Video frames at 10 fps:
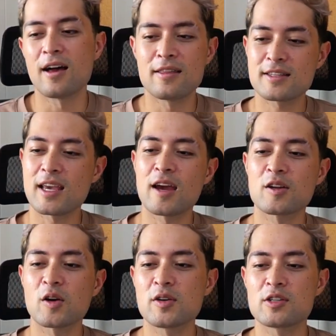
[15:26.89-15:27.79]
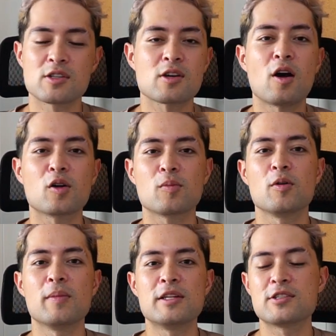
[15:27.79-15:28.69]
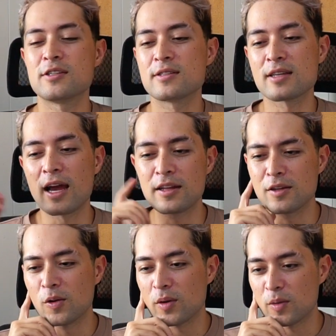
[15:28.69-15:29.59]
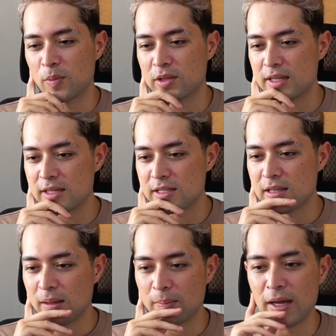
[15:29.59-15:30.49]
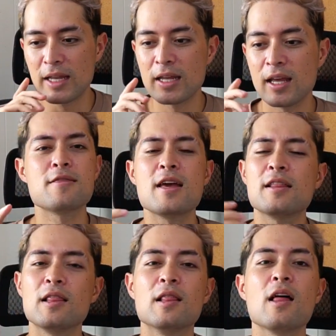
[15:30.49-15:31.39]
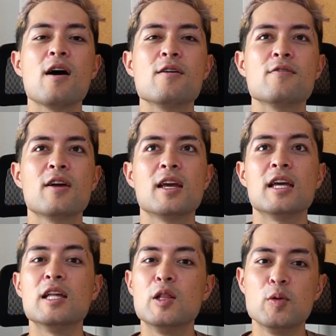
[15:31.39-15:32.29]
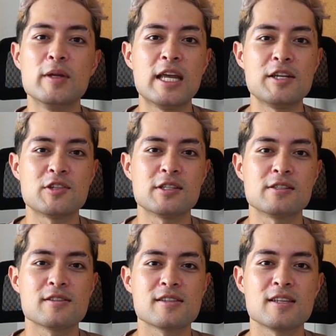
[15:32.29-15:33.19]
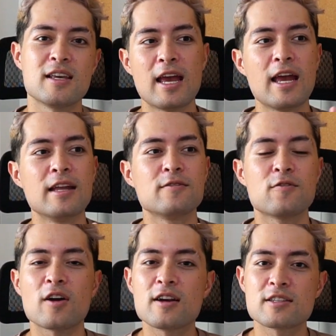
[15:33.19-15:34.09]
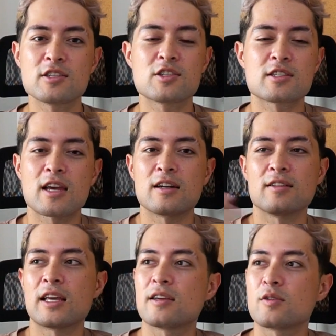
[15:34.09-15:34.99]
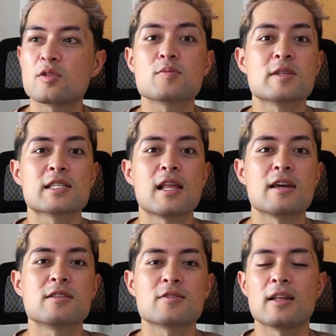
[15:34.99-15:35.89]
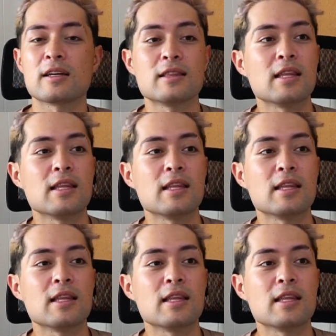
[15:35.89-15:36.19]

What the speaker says: This category is just honorable mentions. I didn't know where to put these, but they love illuminations. And for us, it's just kind of like Christmas lights or like